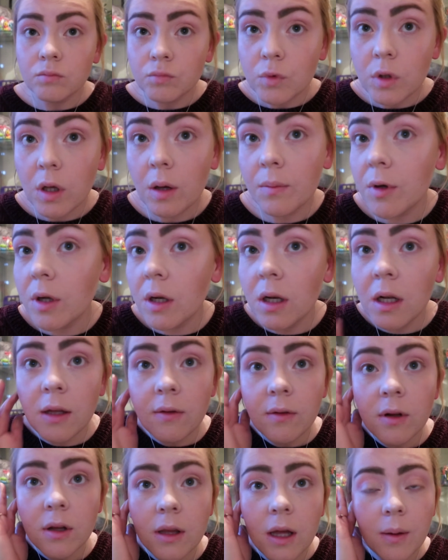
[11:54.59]
so I'm going to leave
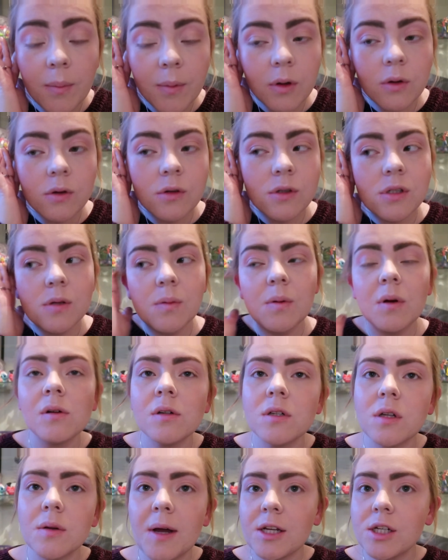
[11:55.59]
it at that, because to be
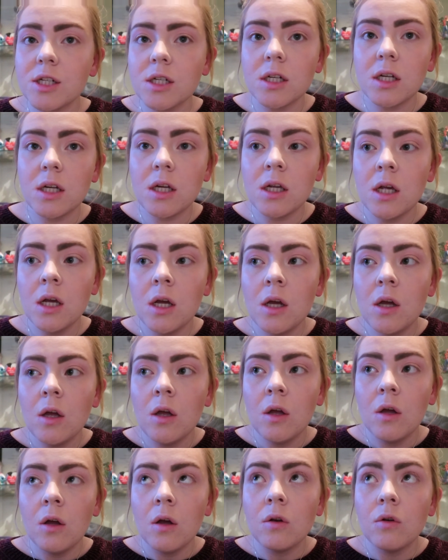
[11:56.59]
honest I'm actually
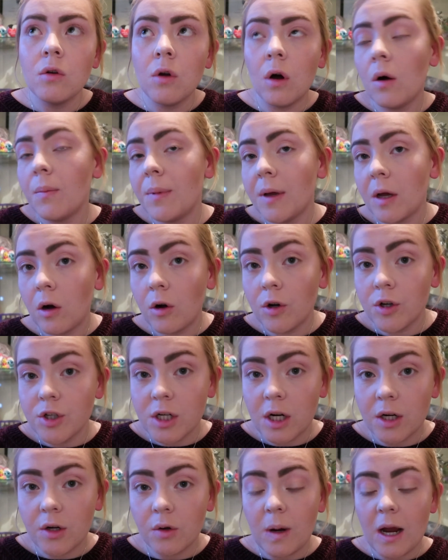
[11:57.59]
not a big
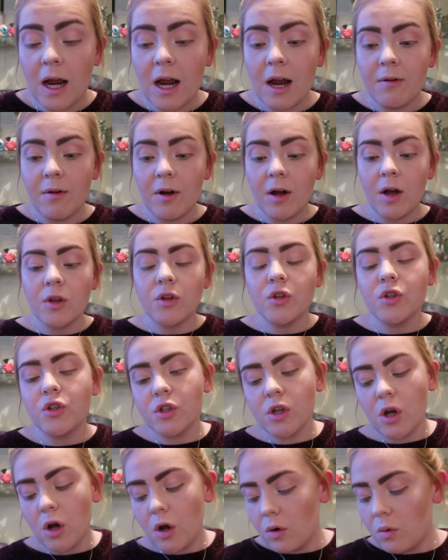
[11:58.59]
eyeshadow wearer,
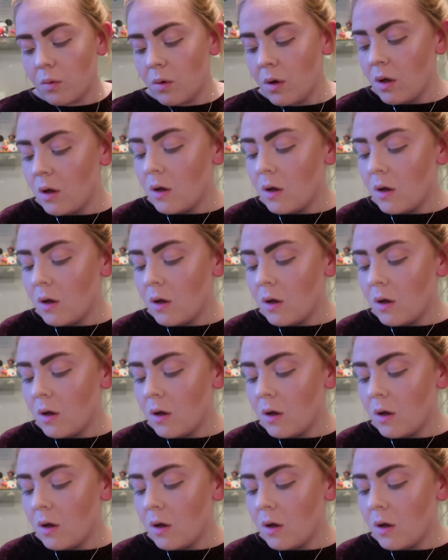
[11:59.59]
so